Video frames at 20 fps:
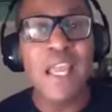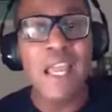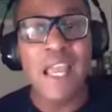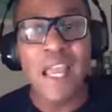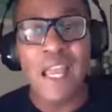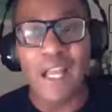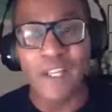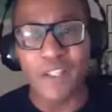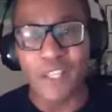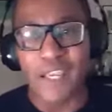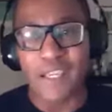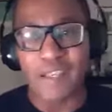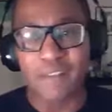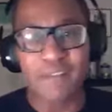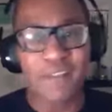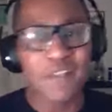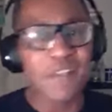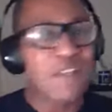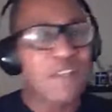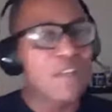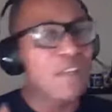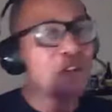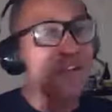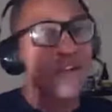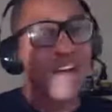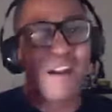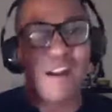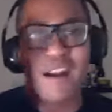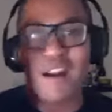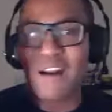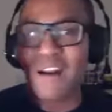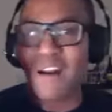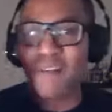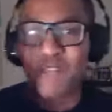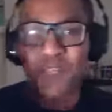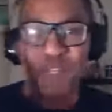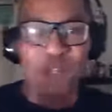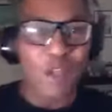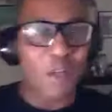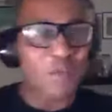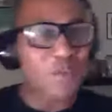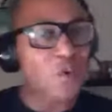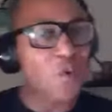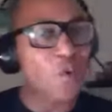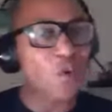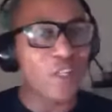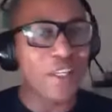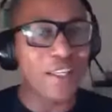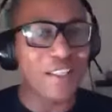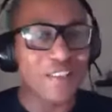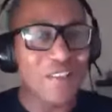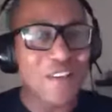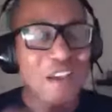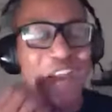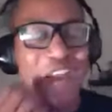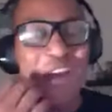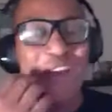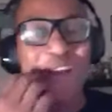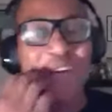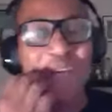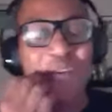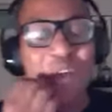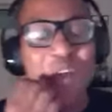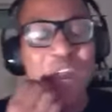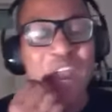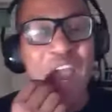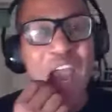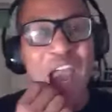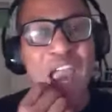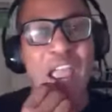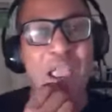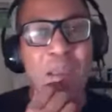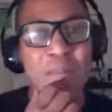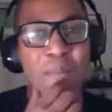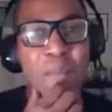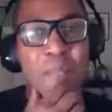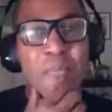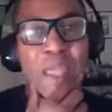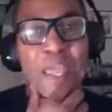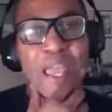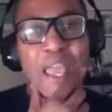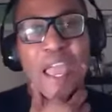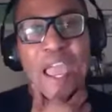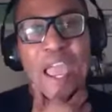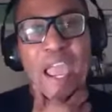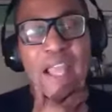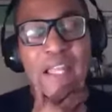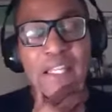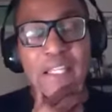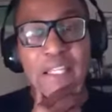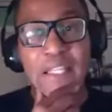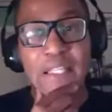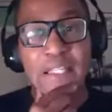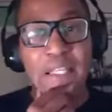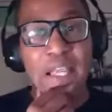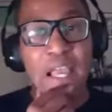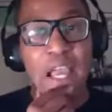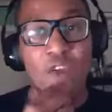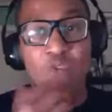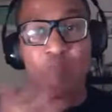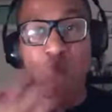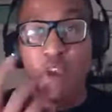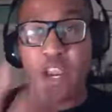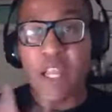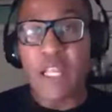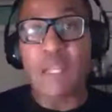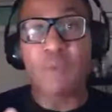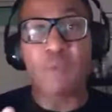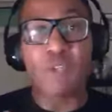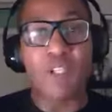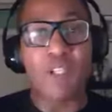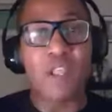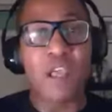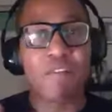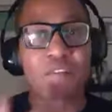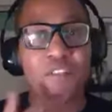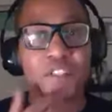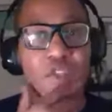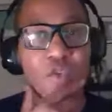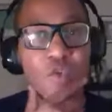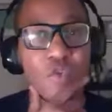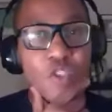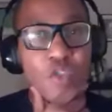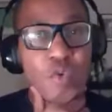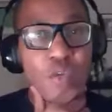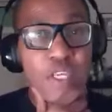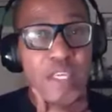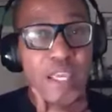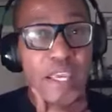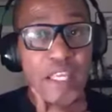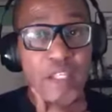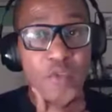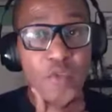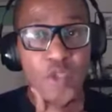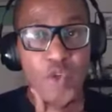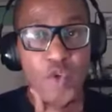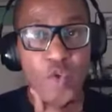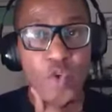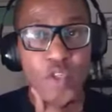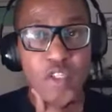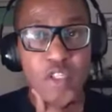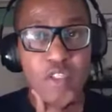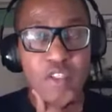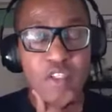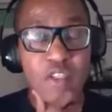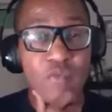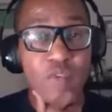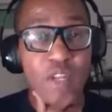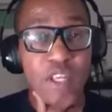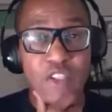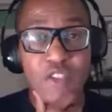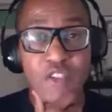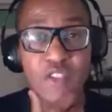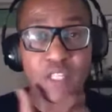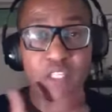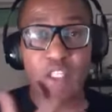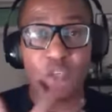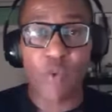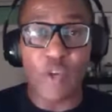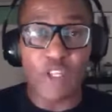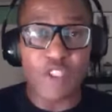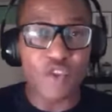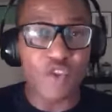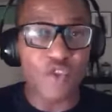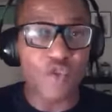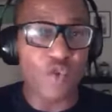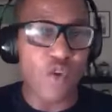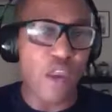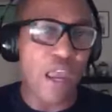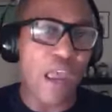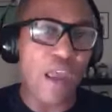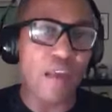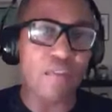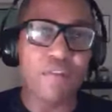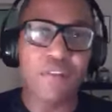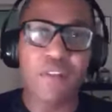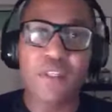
Okay, I've done a lot of talking, and I really would love to engage with the audience in relation to any questions you have.